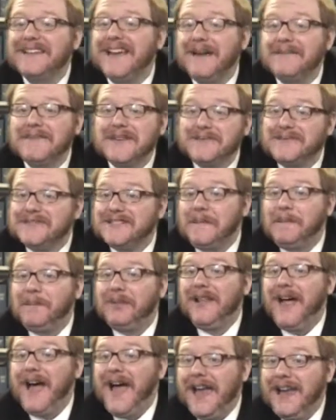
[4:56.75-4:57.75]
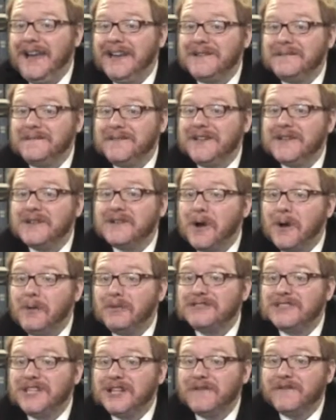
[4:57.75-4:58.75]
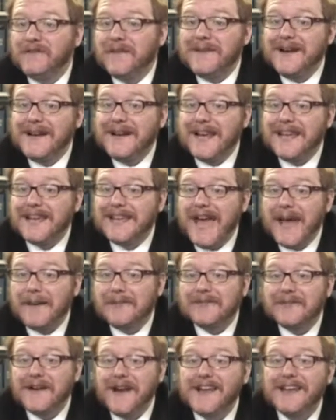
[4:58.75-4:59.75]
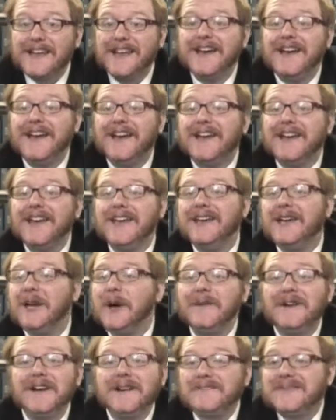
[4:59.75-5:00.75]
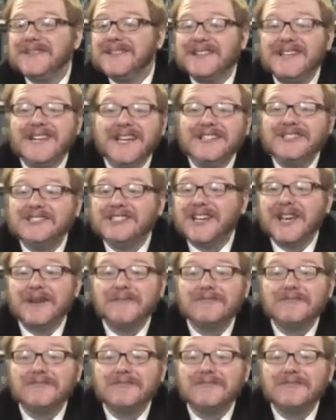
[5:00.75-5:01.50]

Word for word: time he was applying to be a co-chair for Midnight Cabaret, he'd already been teaching